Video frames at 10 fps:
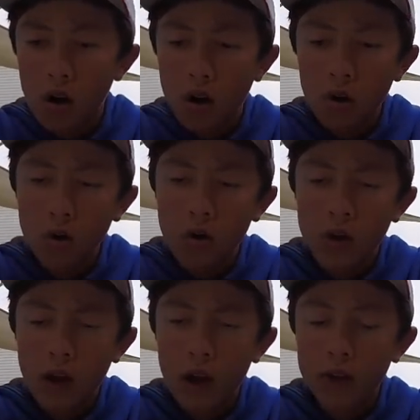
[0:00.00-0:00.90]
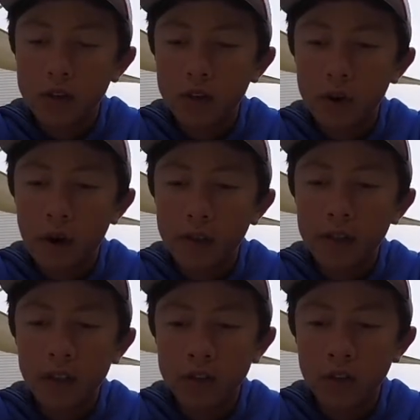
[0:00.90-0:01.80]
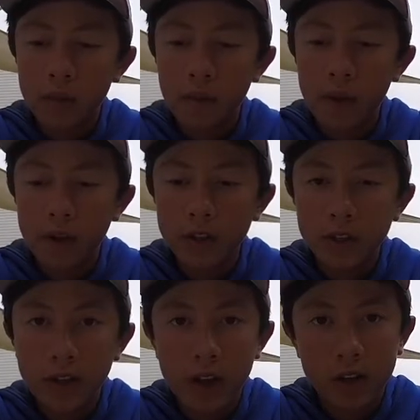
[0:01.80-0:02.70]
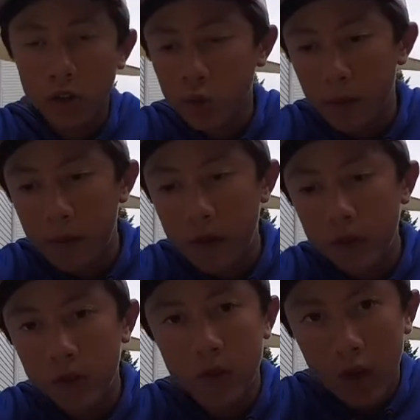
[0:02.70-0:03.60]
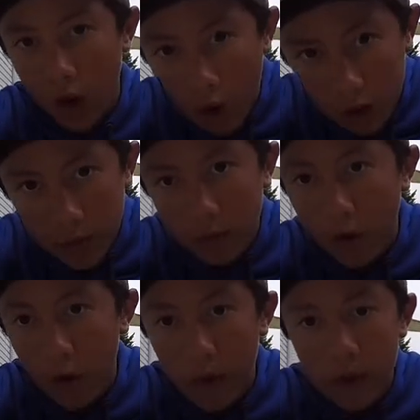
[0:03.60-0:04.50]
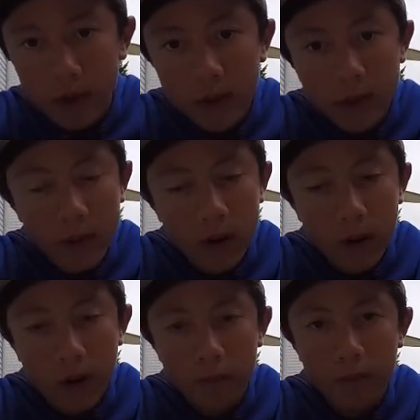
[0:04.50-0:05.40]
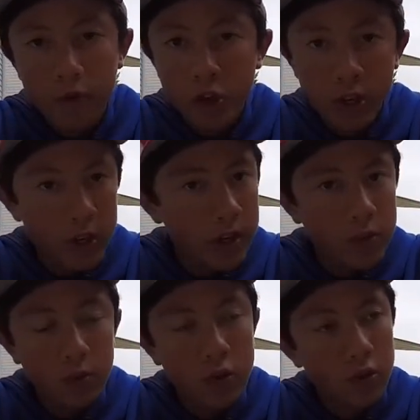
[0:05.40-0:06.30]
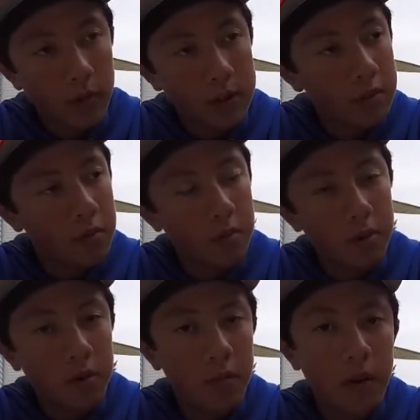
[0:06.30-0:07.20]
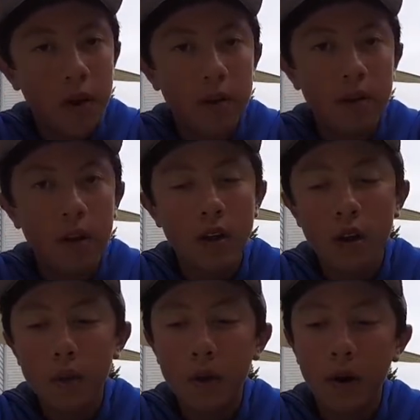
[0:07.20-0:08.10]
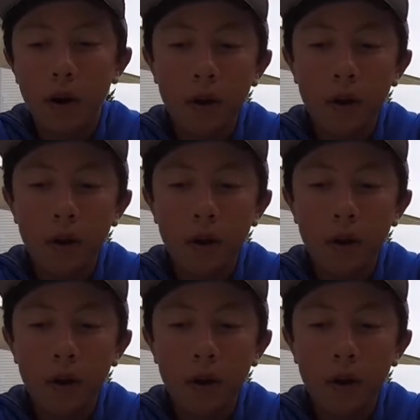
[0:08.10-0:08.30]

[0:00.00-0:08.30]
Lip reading: Okay, so I think that's all my baits. Again, swim baits, awesome fall baits, jigs, which are my summer bait. But